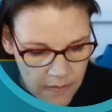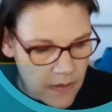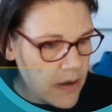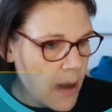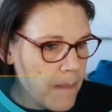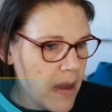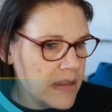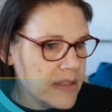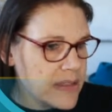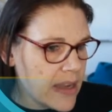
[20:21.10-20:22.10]
number
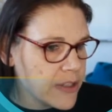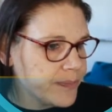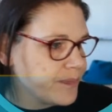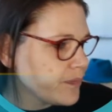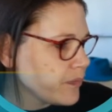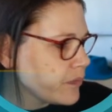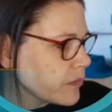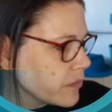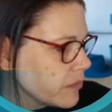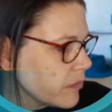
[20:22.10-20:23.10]
instead.
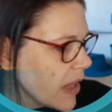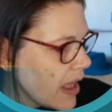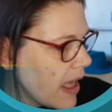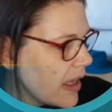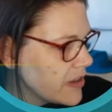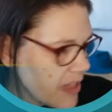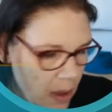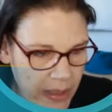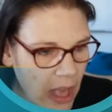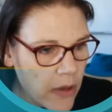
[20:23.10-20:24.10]
And there
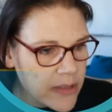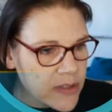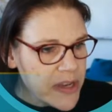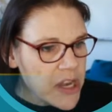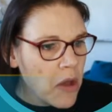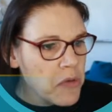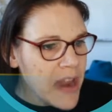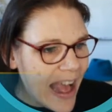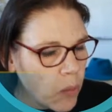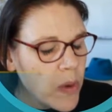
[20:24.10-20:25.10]
we go. So we know
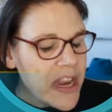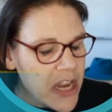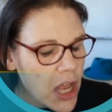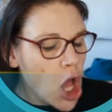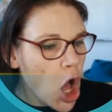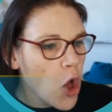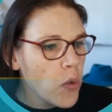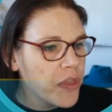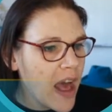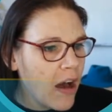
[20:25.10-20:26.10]

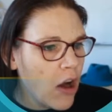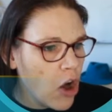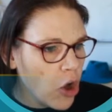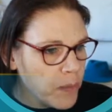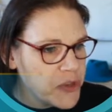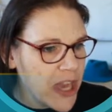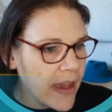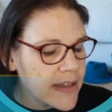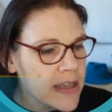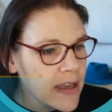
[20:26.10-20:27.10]
that our
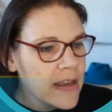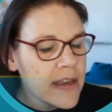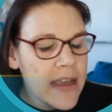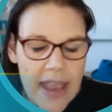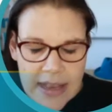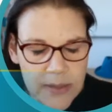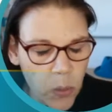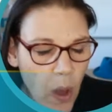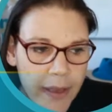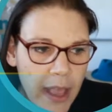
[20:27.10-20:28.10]
object is
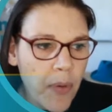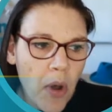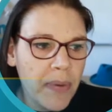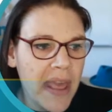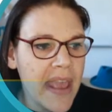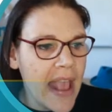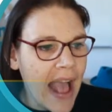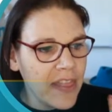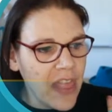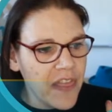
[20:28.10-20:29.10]
working properly,
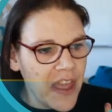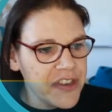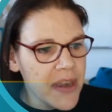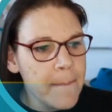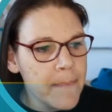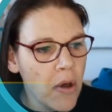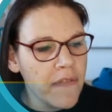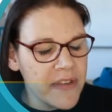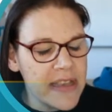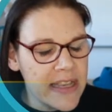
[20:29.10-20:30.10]
and that number
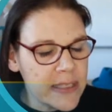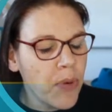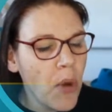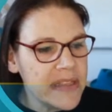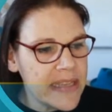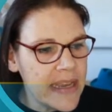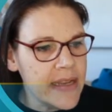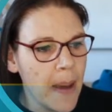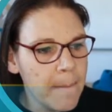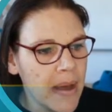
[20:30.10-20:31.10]
of its property
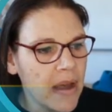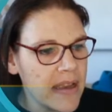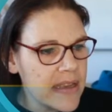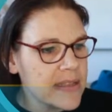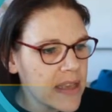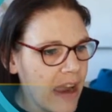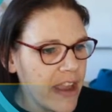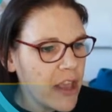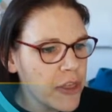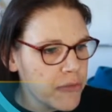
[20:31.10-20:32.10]
number is
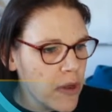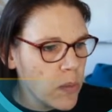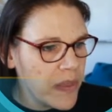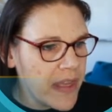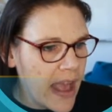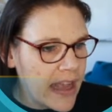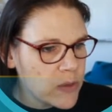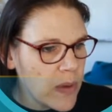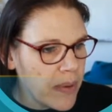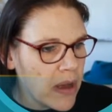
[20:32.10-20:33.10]
carrying through with it as
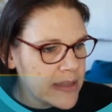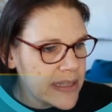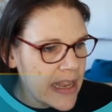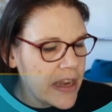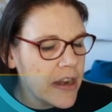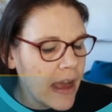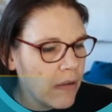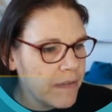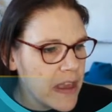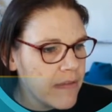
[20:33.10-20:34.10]
we pass it in and out of
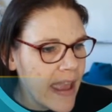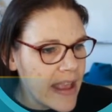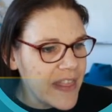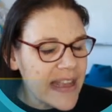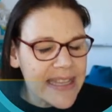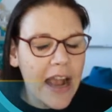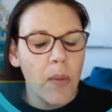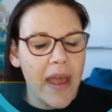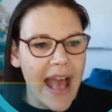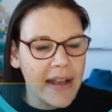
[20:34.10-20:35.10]
the array, and that's how
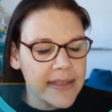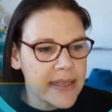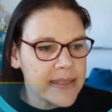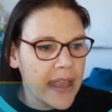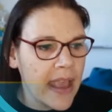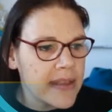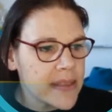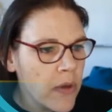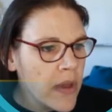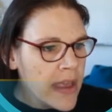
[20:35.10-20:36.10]
we're accessing it.
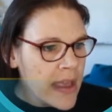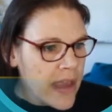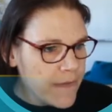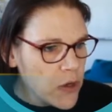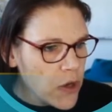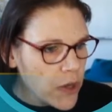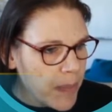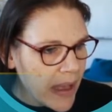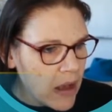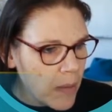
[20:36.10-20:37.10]
So if you look
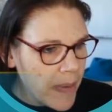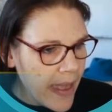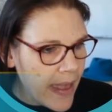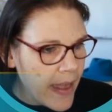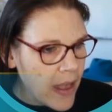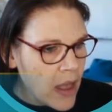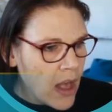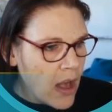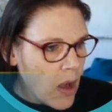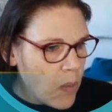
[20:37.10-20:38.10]
back up here
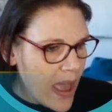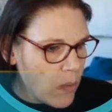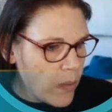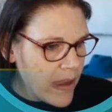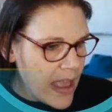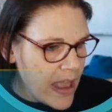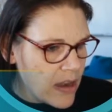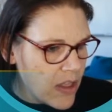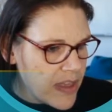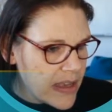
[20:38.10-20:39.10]
where we're
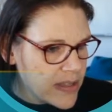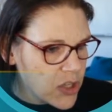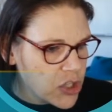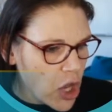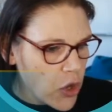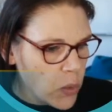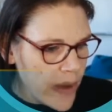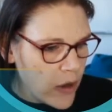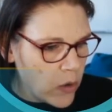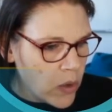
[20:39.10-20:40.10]
in this show
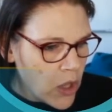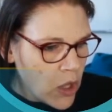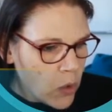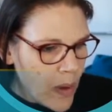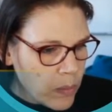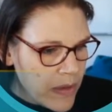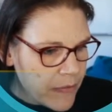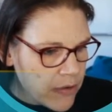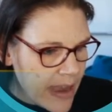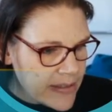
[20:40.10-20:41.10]
will, when we've
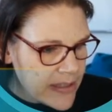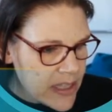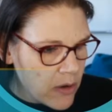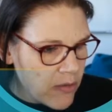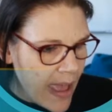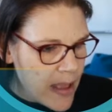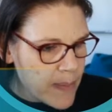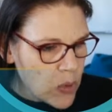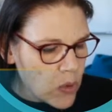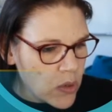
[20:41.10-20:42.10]
created the array
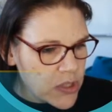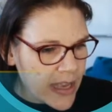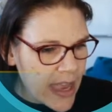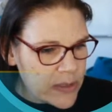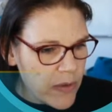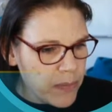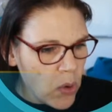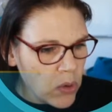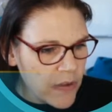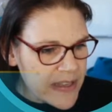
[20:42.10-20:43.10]
board, okay, so we've put
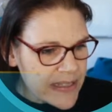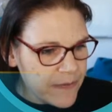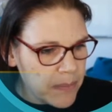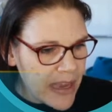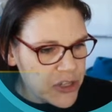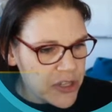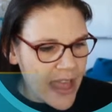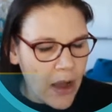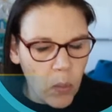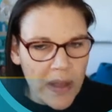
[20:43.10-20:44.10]
all of this information
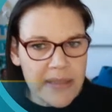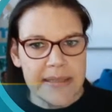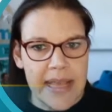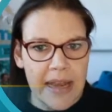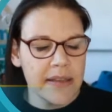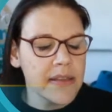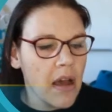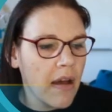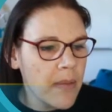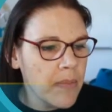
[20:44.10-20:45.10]
now one cell at a
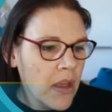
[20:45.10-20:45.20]
time